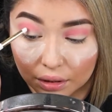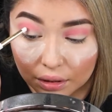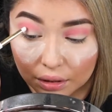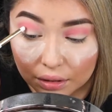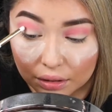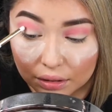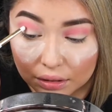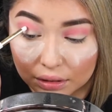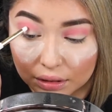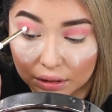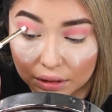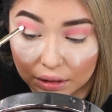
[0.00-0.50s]

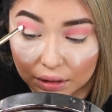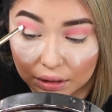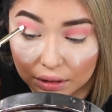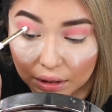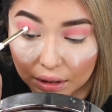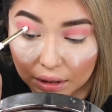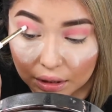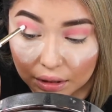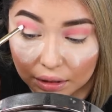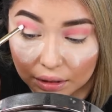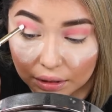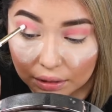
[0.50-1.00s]
and take
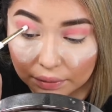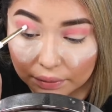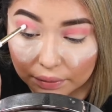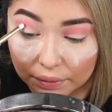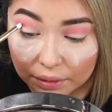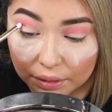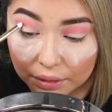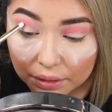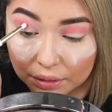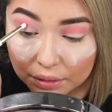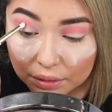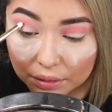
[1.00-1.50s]
that
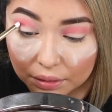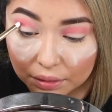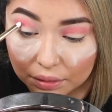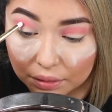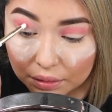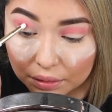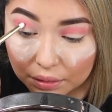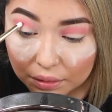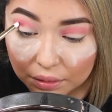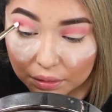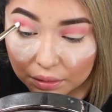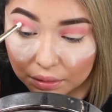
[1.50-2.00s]
even
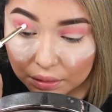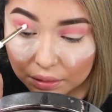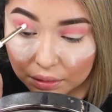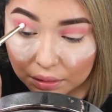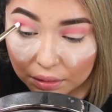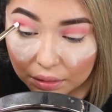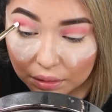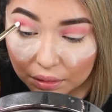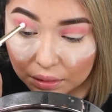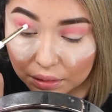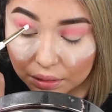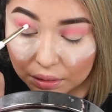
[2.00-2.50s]

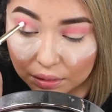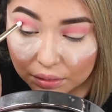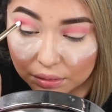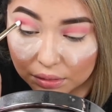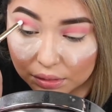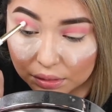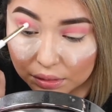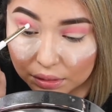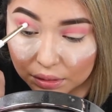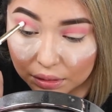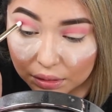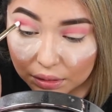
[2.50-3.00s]

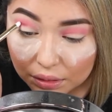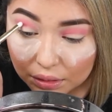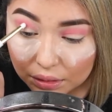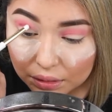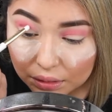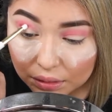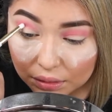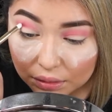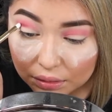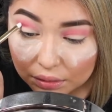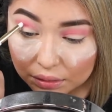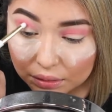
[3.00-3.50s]
closer
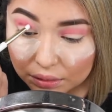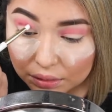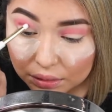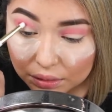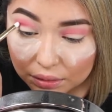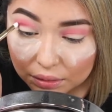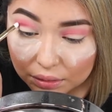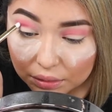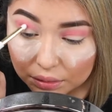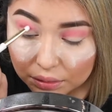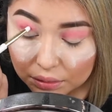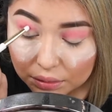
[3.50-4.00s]

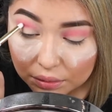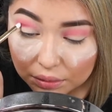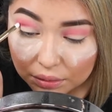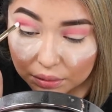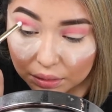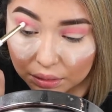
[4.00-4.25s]
to